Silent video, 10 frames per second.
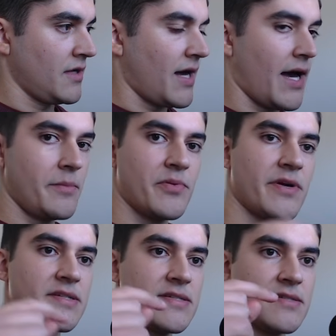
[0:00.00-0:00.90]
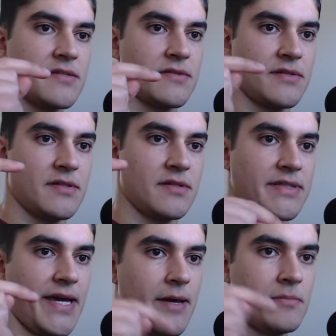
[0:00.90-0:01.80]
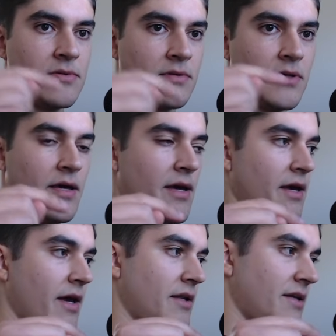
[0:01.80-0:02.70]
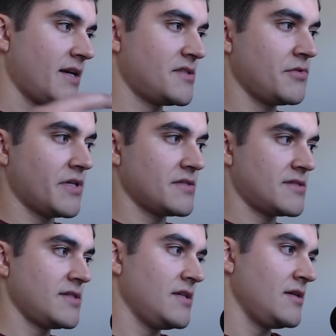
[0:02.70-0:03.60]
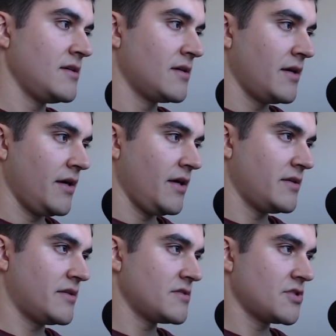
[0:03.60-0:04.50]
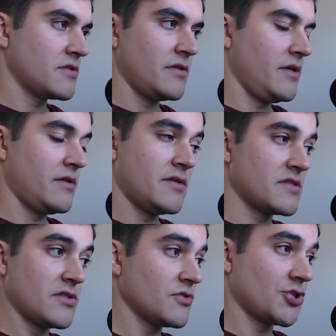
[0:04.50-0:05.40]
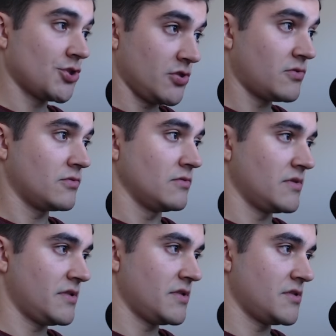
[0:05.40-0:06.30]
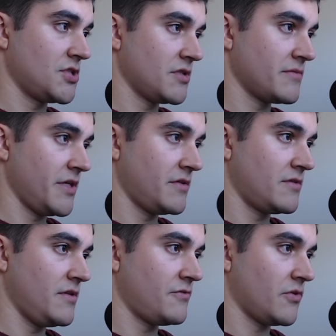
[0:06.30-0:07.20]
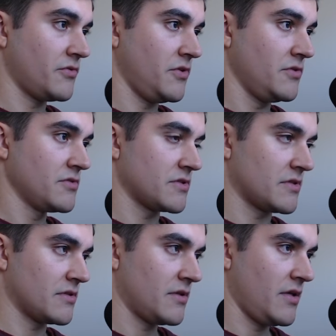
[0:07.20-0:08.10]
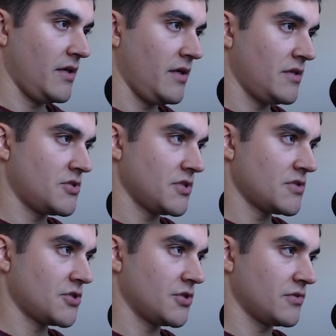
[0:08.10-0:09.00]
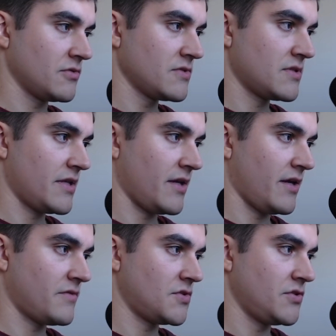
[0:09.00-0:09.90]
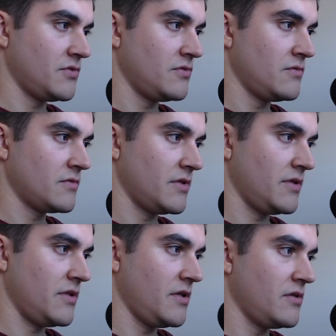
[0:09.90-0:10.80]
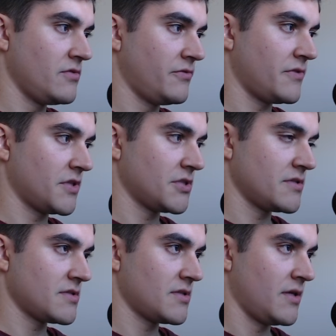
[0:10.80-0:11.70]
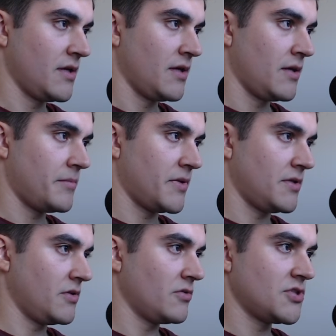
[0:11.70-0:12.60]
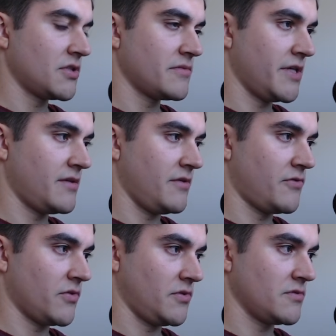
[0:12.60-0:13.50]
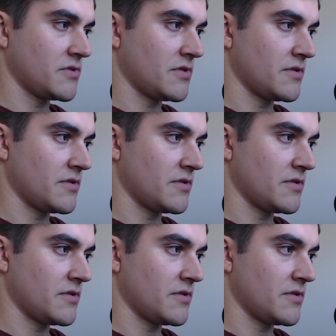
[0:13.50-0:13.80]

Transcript: I pressed tab, and as you can see, it does not show the generate default user. It just shows that I have two new functions, but no generate default user.